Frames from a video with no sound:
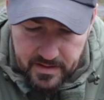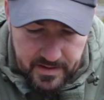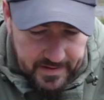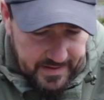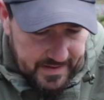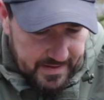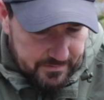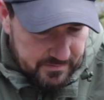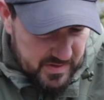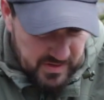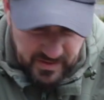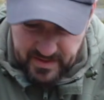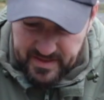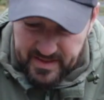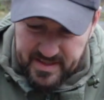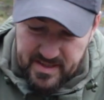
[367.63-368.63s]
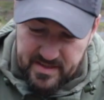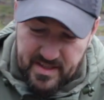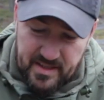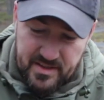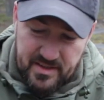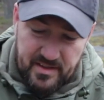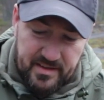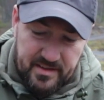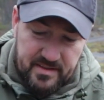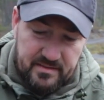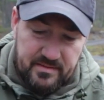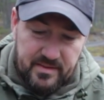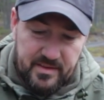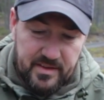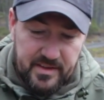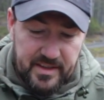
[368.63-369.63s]
So this is actually,
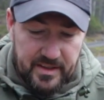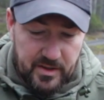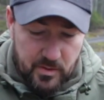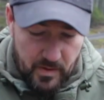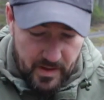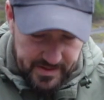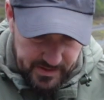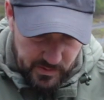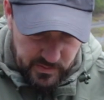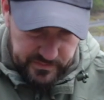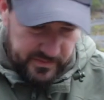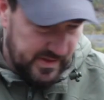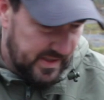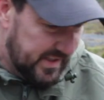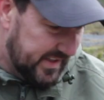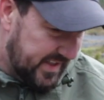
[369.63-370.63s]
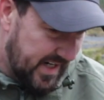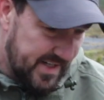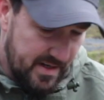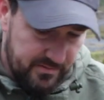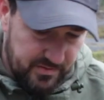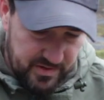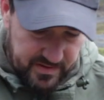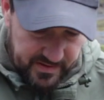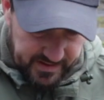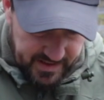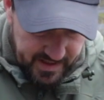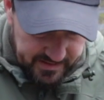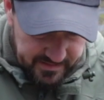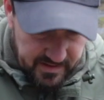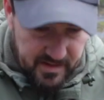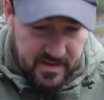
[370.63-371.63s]
you know, quite useful. You can get everything
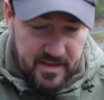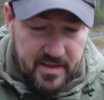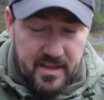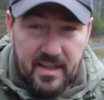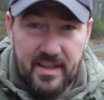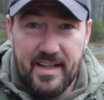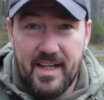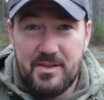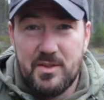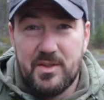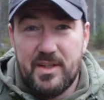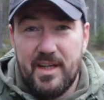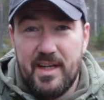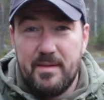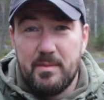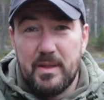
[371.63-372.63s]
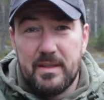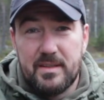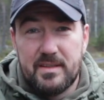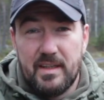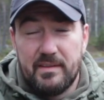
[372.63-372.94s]
in, and I just keep it.